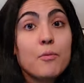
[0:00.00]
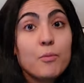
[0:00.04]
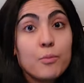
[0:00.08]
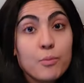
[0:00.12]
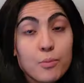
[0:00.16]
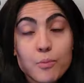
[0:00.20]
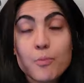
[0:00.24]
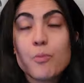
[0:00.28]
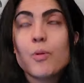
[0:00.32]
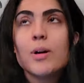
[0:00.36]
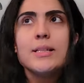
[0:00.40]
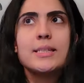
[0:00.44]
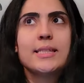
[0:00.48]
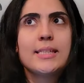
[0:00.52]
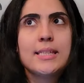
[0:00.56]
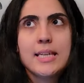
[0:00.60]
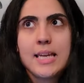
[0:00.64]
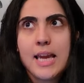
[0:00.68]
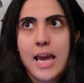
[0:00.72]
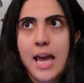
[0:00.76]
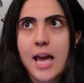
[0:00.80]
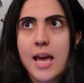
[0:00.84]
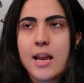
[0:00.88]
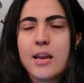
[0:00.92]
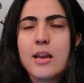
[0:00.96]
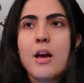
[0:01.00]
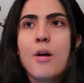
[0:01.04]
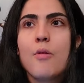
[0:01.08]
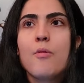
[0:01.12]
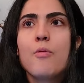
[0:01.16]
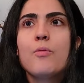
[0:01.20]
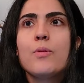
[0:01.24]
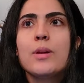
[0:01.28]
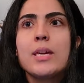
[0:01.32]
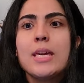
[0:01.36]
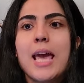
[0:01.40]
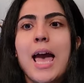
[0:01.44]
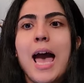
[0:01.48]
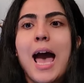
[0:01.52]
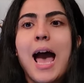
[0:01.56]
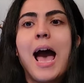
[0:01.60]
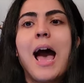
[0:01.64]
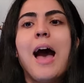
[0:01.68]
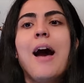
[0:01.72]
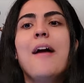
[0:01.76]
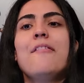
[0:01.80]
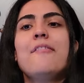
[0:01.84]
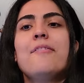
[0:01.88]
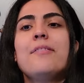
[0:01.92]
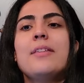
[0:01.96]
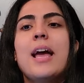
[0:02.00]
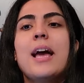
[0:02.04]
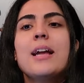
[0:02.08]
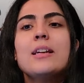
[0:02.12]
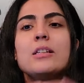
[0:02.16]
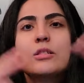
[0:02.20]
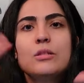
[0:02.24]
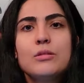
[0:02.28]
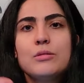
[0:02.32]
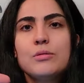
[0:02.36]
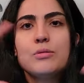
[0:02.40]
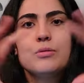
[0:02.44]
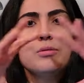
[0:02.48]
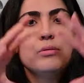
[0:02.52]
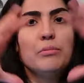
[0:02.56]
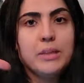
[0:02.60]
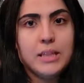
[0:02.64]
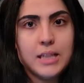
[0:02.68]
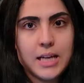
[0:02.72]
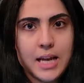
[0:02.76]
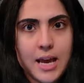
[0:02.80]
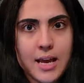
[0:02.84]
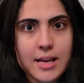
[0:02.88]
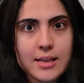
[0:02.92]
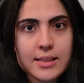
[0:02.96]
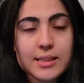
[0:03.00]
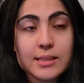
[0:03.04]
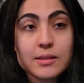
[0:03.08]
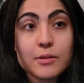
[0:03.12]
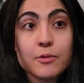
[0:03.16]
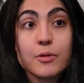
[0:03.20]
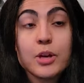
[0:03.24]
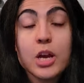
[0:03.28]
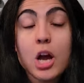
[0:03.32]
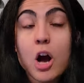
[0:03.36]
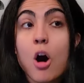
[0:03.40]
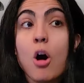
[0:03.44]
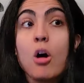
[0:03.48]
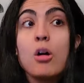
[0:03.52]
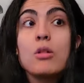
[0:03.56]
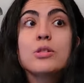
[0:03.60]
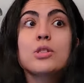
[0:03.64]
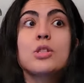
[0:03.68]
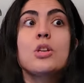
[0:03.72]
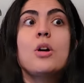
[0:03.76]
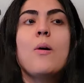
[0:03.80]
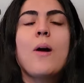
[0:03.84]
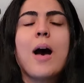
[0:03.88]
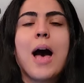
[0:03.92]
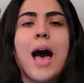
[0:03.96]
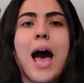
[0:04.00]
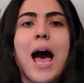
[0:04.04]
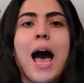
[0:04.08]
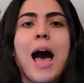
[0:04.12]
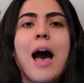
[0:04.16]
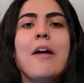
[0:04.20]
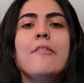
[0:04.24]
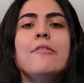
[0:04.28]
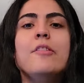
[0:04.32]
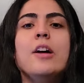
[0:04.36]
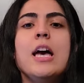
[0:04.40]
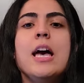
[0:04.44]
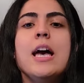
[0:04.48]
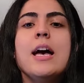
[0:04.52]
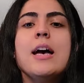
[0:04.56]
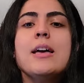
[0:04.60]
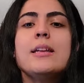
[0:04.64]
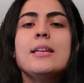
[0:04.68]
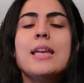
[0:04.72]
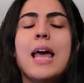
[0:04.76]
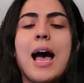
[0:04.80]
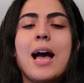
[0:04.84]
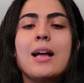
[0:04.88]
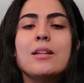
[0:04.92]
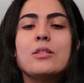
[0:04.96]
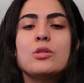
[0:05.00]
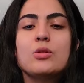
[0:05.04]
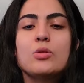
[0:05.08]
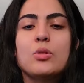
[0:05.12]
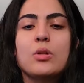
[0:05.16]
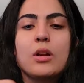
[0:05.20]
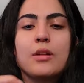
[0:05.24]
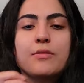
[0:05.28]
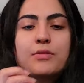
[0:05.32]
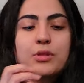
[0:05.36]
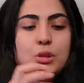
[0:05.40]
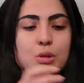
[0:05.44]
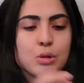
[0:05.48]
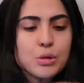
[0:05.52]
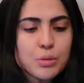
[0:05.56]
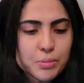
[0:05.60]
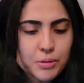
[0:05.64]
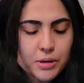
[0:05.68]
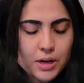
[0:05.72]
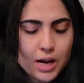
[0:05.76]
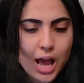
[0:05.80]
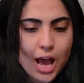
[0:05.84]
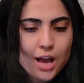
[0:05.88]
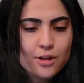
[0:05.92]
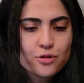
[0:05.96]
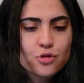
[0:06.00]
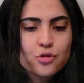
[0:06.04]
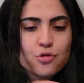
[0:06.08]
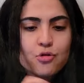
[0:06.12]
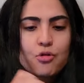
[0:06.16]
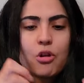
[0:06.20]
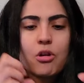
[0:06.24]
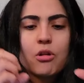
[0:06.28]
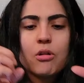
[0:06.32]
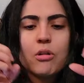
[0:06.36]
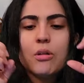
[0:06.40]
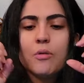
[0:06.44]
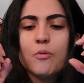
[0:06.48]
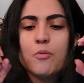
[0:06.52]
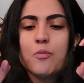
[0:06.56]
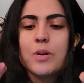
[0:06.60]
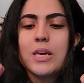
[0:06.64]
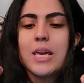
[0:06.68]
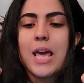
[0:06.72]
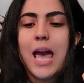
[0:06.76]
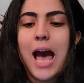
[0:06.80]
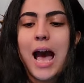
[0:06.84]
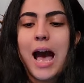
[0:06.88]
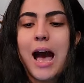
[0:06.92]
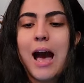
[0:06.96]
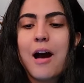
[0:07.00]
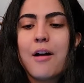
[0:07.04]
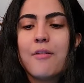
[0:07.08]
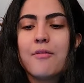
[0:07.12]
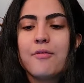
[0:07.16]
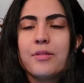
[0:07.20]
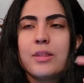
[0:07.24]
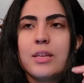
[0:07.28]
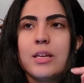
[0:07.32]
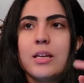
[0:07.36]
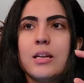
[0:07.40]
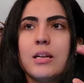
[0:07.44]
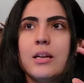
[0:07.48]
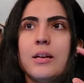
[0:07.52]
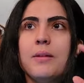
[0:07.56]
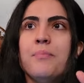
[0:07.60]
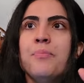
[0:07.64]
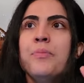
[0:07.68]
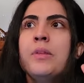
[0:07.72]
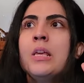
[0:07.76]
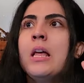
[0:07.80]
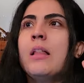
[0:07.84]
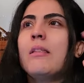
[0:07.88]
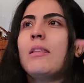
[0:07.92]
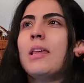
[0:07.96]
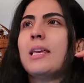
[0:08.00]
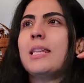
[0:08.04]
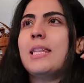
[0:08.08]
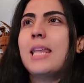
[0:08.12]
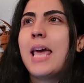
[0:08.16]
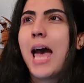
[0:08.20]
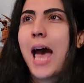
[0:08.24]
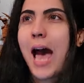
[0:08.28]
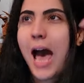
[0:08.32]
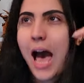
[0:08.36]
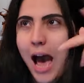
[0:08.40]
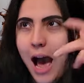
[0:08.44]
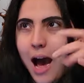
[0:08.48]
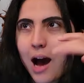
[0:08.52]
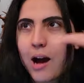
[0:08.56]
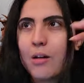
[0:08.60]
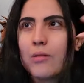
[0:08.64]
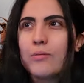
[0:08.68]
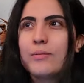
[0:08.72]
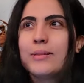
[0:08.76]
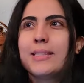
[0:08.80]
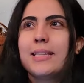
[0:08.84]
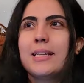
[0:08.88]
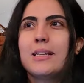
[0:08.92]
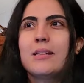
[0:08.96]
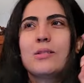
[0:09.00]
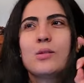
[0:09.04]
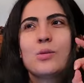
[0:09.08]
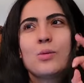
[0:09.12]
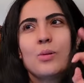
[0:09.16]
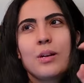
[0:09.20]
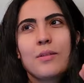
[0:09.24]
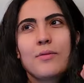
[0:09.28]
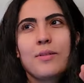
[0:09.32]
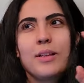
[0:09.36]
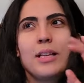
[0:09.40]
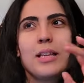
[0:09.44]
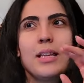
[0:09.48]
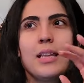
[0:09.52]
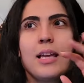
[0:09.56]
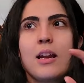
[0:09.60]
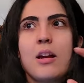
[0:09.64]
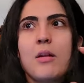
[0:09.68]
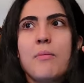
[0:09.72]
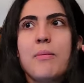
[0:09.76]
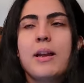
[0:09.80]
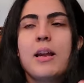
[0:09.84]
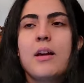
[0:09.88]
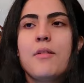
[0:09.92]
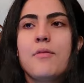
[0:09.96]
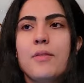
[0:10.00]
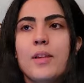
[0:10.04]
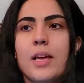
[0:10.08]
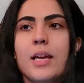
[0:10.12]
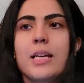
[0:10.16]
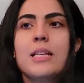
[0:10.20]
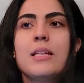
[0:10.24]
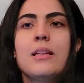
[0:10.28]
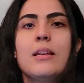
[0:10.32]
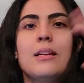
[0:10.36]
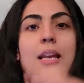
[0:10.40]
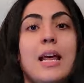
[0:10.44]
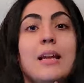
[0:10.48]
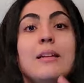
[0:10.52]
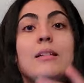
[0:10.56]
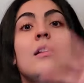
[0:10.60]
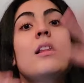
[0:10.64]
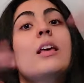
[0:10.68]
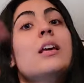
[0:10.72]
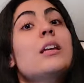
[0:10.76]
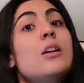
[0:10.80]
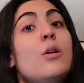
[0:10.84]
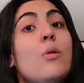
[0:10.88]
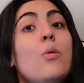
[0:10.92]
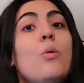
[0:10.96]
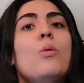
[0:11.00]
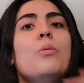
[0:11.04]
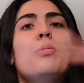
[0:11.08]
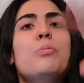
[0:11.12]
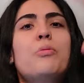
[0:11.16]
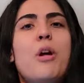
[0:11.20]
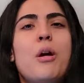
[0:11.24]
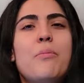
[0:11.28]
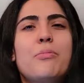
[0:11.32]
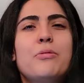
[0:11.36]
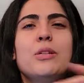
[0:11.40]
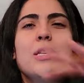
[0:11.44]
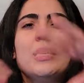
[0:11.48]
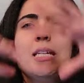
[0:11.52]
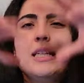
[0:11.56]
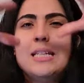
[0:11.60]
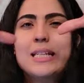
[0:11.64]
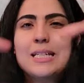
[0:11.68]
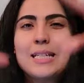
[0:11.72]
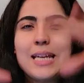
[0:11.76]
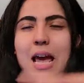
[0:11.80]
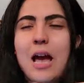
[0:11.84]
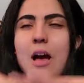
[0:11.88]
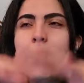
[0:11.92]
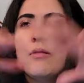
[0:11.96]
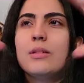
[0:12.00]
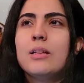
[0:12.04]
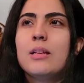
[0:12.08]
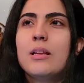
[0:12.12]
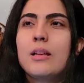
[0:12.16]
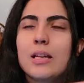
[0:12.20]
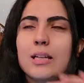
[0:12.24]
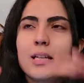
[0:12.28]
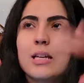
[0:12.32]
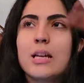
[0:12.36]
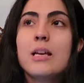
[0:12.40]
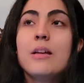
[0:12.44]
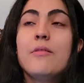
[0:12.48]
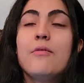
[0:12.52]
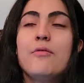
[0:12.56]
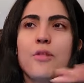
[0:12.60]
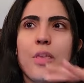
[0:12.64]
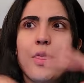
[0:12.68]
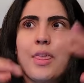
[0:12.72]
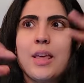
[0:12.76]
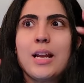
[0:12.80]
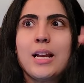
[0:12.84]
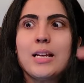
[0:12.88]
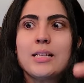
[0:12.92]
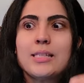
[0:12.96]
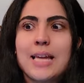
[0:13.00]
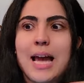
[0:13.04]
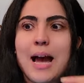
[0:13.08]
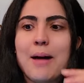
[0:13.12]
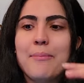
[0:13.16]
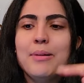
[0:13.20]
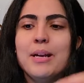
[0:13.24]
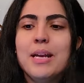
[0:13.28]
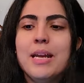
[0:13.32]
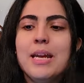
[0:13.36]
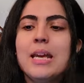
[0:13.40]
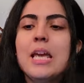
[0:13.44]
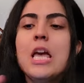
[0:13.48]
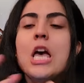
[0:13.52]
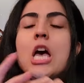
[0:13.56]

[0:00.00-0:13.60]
once again, we have that gloominess. So we also have that sort of supernatural. We have the, like, the house and sort of a little bit of, like, that, like, the whole property, the town, the, like, the, everything that's happening